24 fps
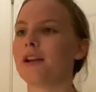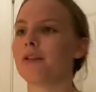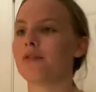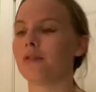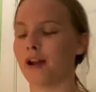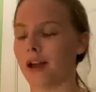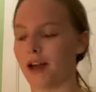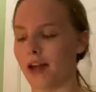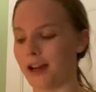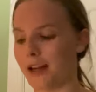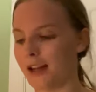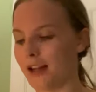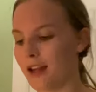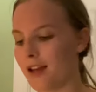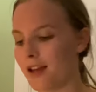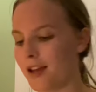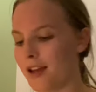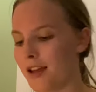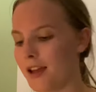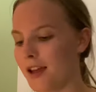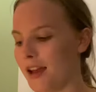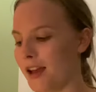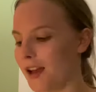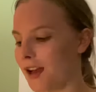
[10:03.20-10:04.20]
read,
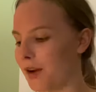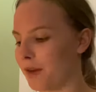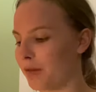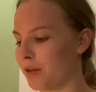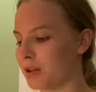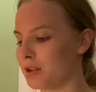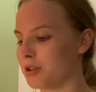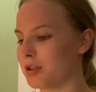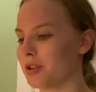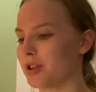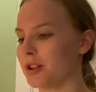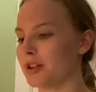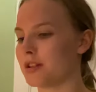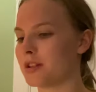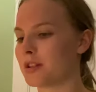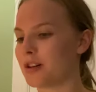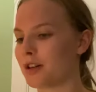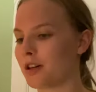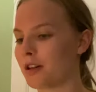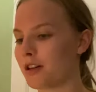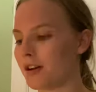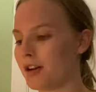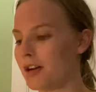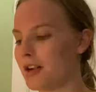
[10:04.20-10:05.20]
and I want you to
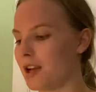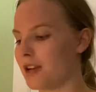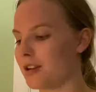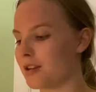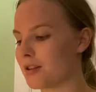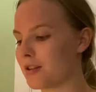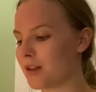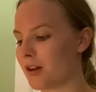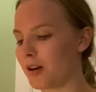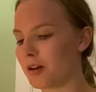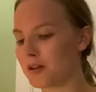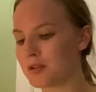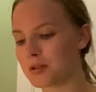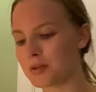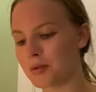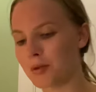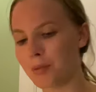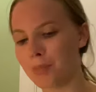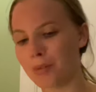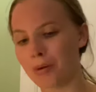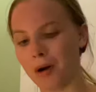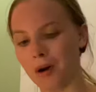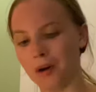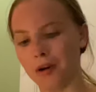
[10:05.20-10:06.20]
turn and talk to
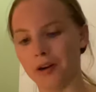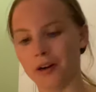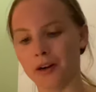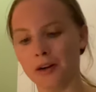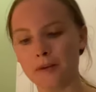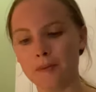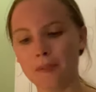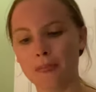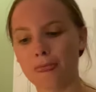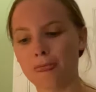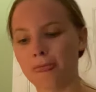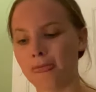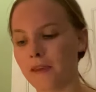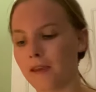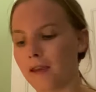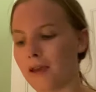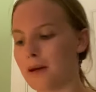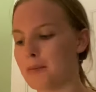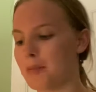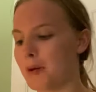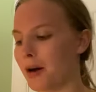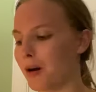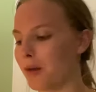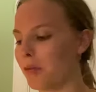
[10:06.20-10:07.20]
a partner
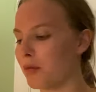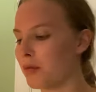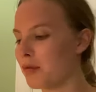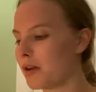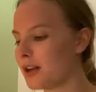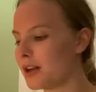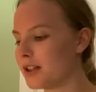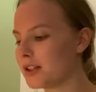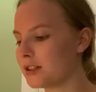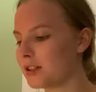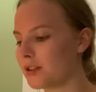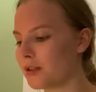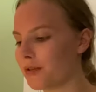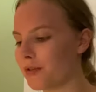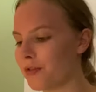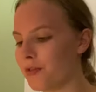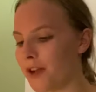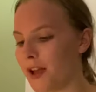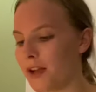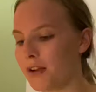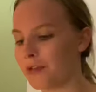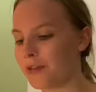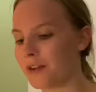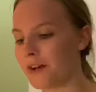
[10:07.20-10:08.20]
about what is your
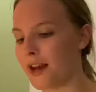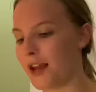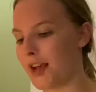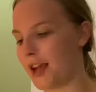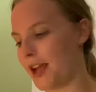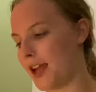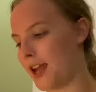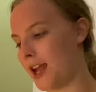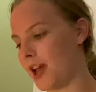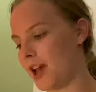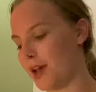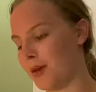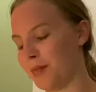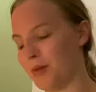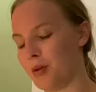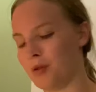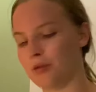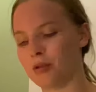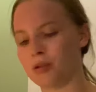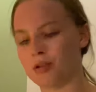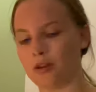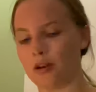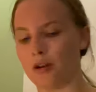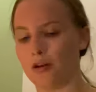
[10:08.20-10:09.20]
favorite
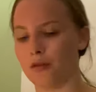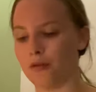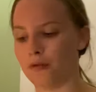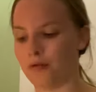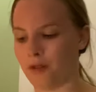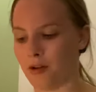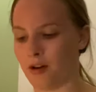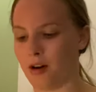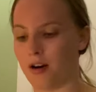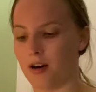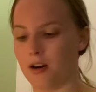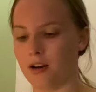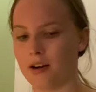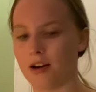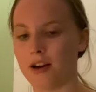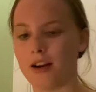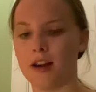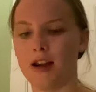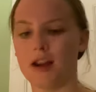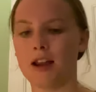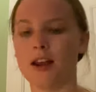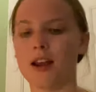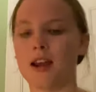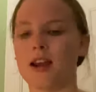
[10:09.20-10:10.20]
animal so far.
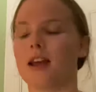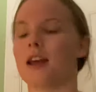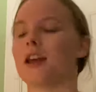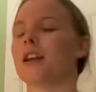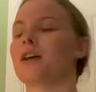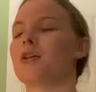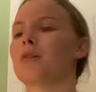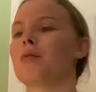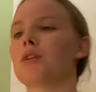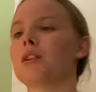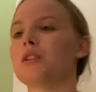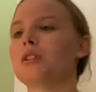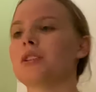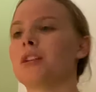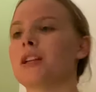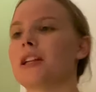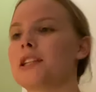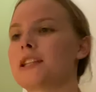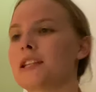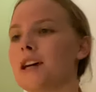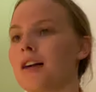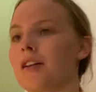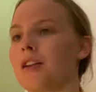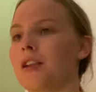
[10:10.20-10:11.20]
And I want you to
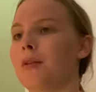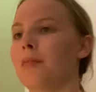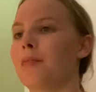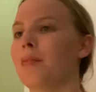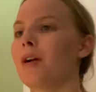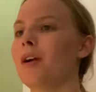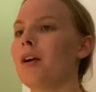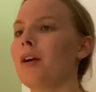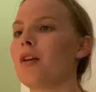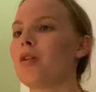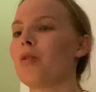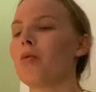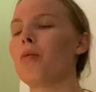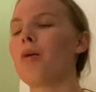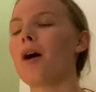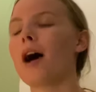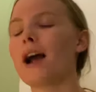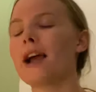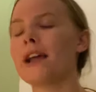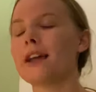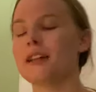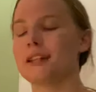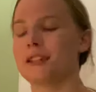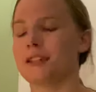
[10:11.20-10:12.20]
tell them
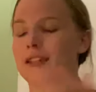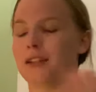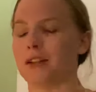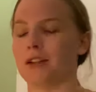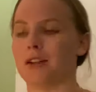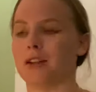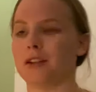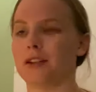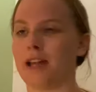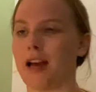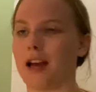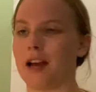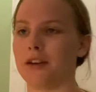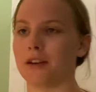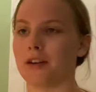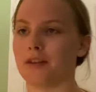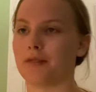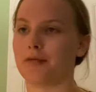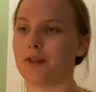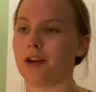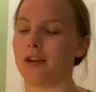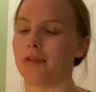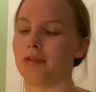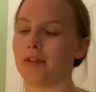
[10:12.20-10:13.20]
why is that your
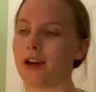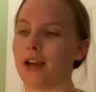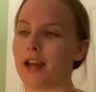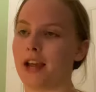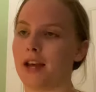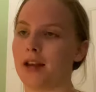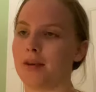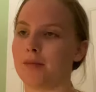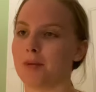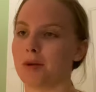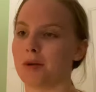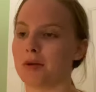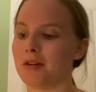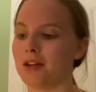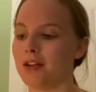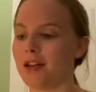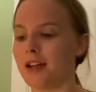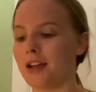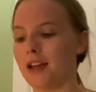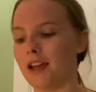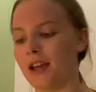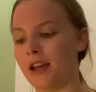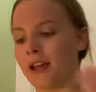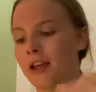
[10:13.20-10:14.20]
favorite animal.
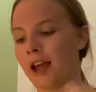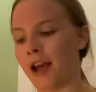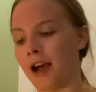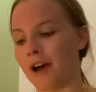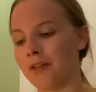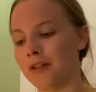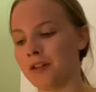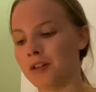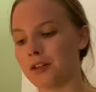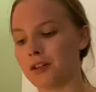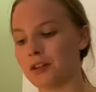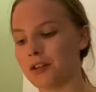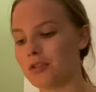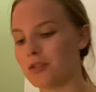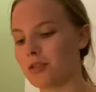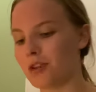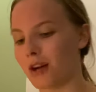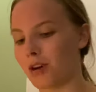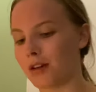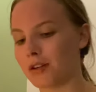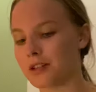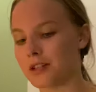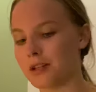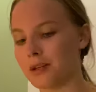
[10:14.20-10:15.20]
And after you
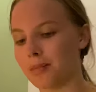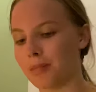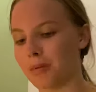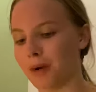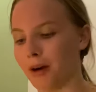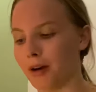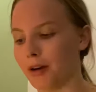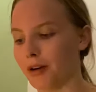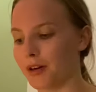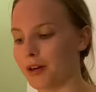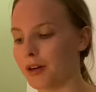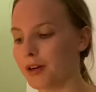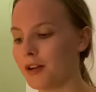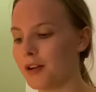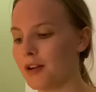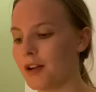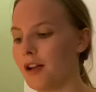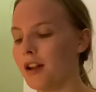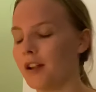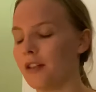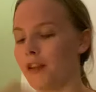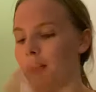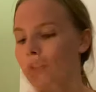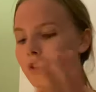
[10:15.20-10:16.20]
talk to your partner,
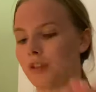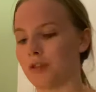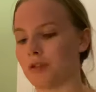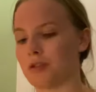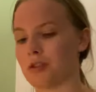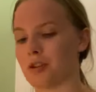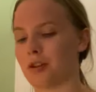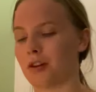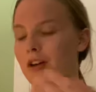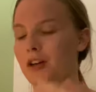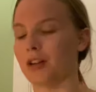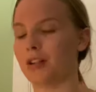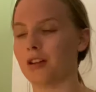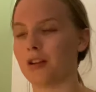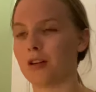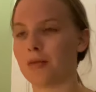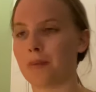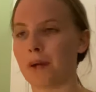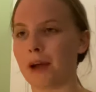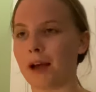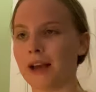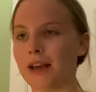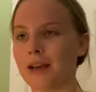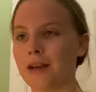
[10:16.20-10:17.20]
then you'll turn and look
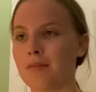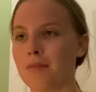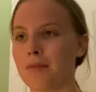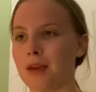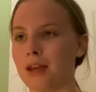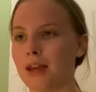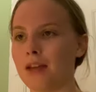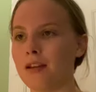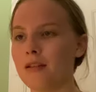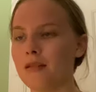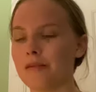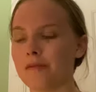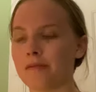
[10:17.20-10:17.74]
back at me,